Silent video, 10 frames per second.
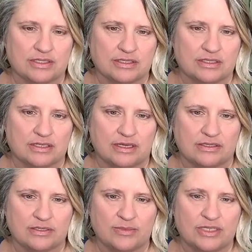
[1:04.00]
good start.
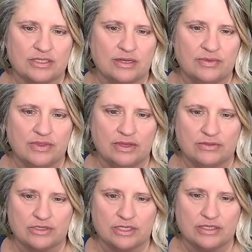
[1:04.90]
So I'm going to start with
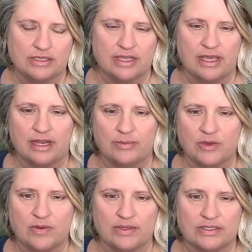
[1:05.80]
Ocean, and I'm
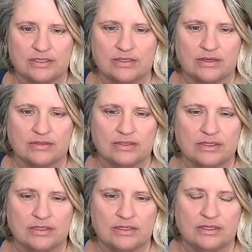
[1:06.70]
going to go
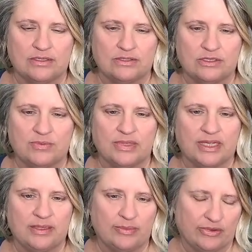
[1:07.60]

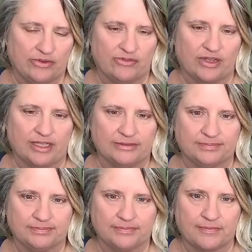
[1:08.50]
Duplicate Profile.
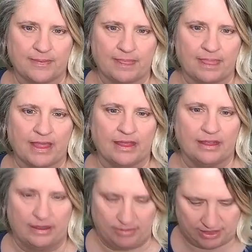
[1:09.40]

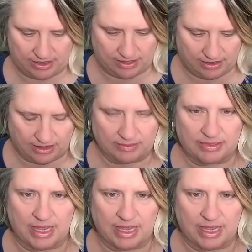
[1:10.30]
I'm going to call it